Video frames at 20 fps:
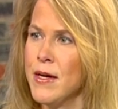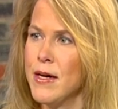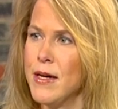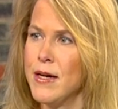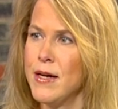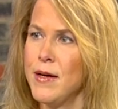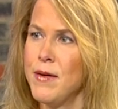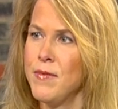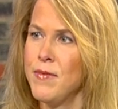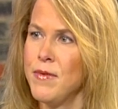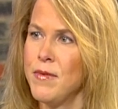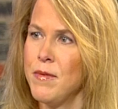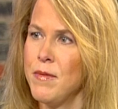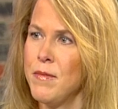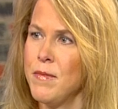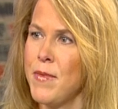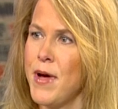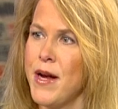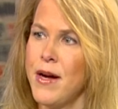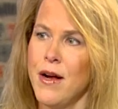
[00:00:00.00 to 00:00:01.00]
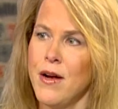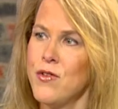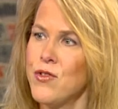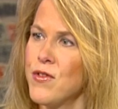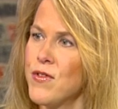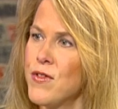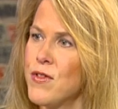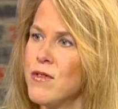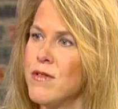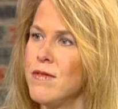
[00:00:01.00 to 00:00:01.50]
But I
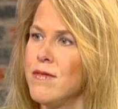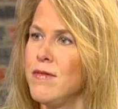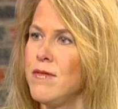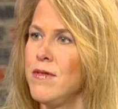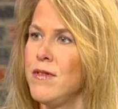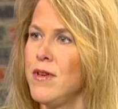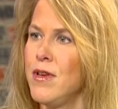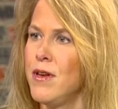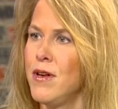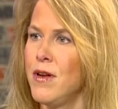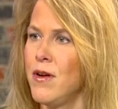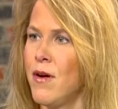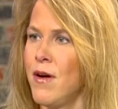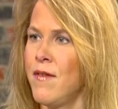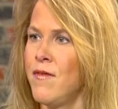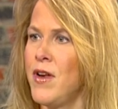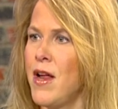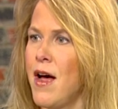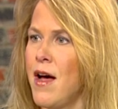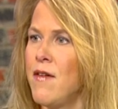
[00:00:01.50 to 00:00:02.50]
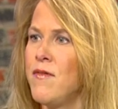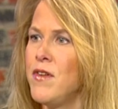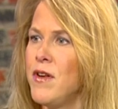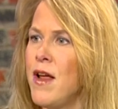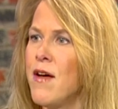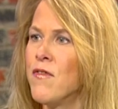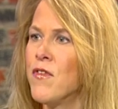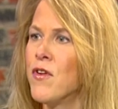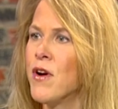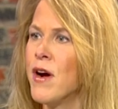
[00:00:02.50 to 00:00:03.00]
just, I've
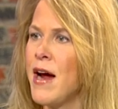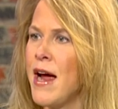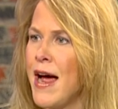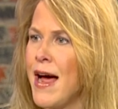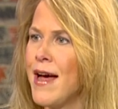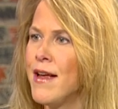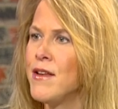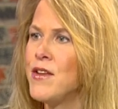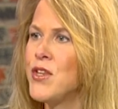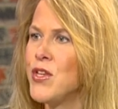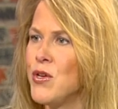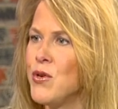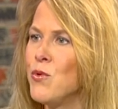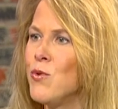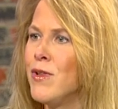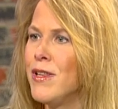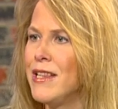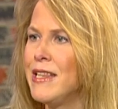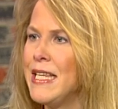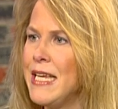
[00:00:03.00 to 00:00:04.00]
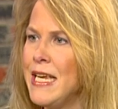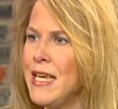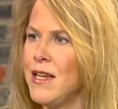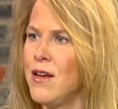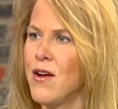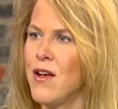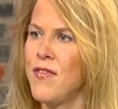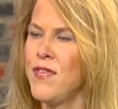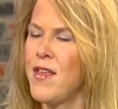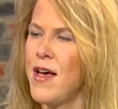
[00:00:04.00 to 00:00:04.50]
never had to
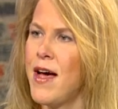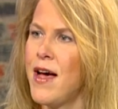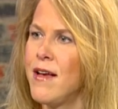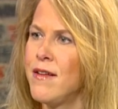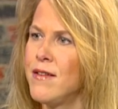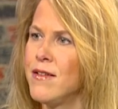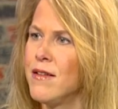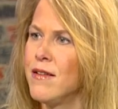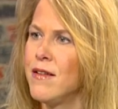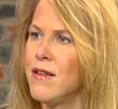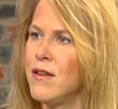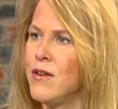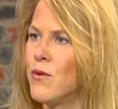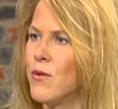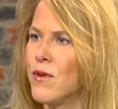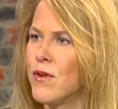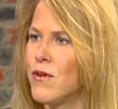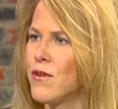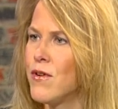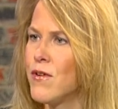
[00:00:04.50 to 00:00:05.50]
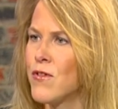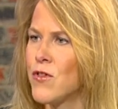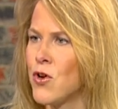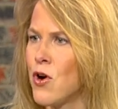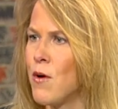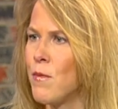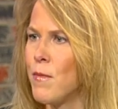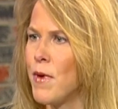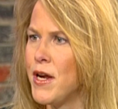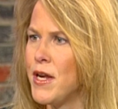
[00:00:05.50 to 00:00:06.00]
lean on that in order to
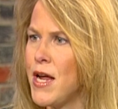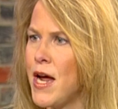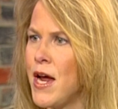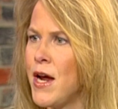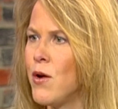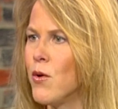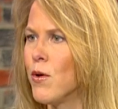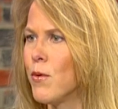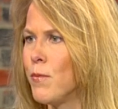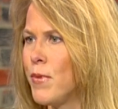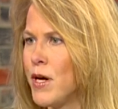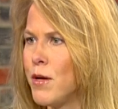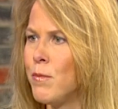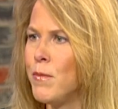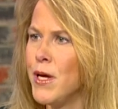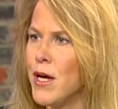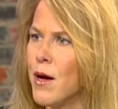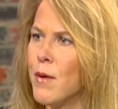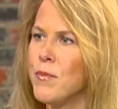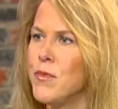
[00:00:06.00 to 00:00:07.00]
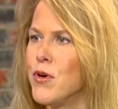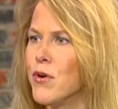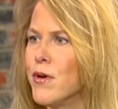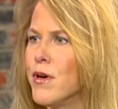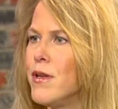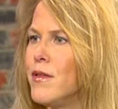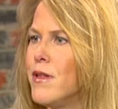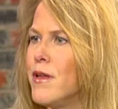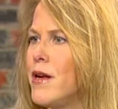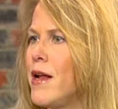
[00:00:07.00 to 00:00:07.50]
start my day or pick me up
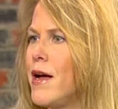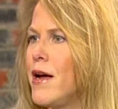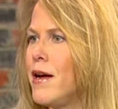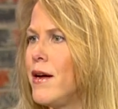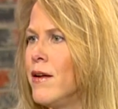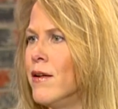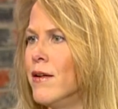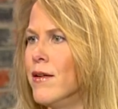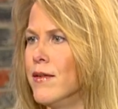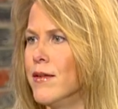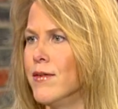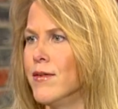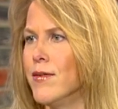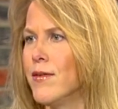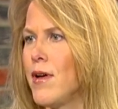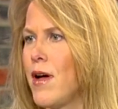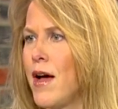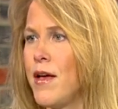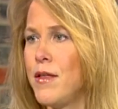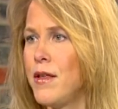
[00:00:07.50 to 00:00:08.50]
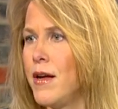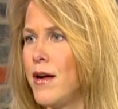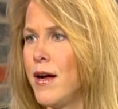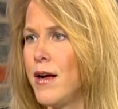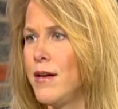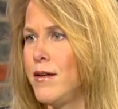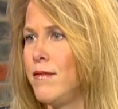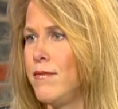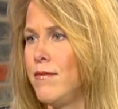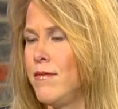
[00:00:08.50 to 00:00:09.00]
during the day.
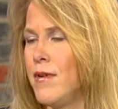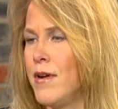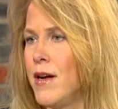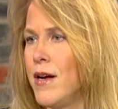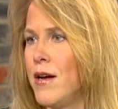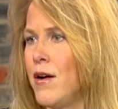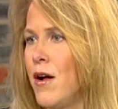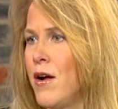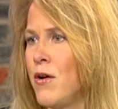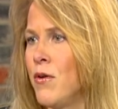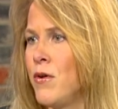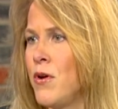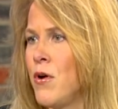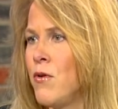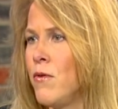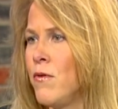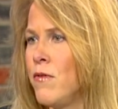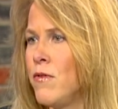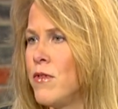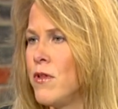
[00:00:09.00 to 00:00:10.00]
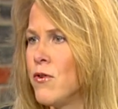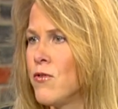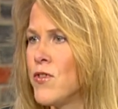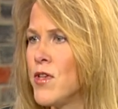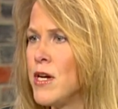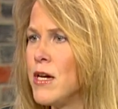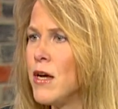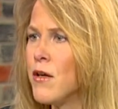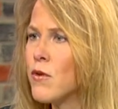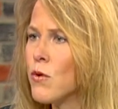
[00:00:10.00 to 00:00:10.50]
I don't know if
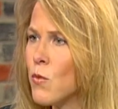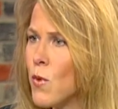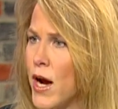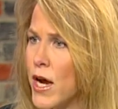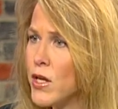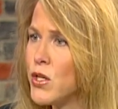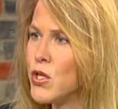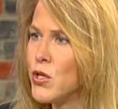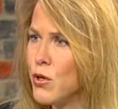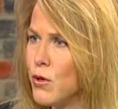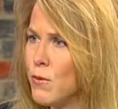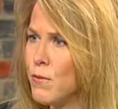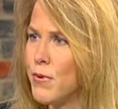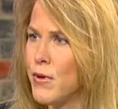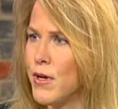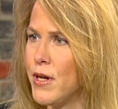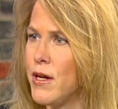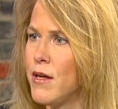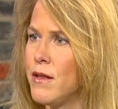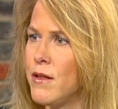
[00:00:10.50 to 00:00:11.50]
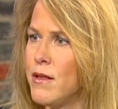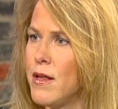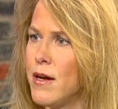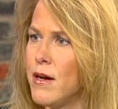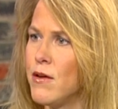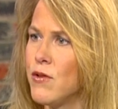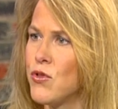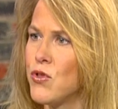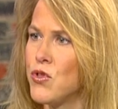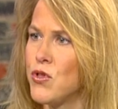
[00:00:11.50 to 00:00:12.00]
there's any other way to put it
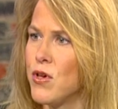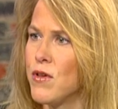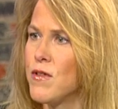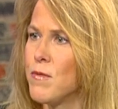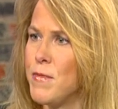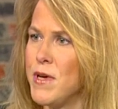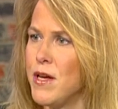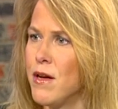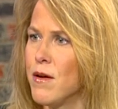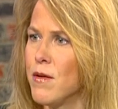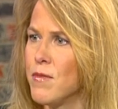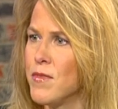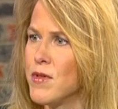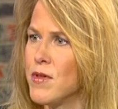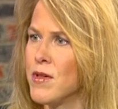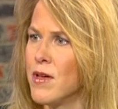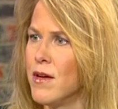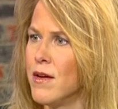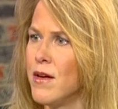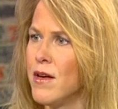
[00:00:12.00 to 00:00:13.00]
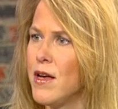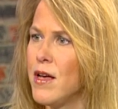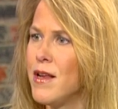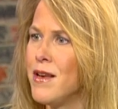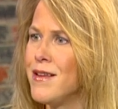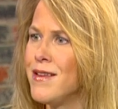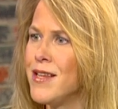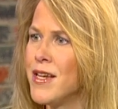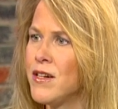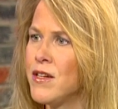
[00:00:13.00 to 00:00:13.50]
than it just becomes
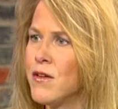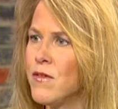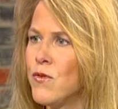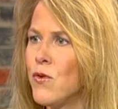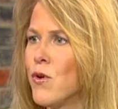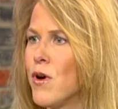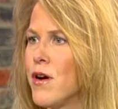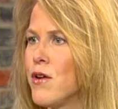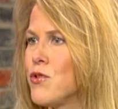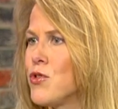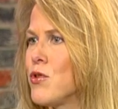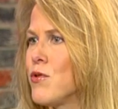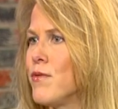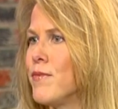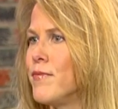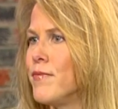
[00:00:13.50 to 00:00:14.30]
an addictive crutch.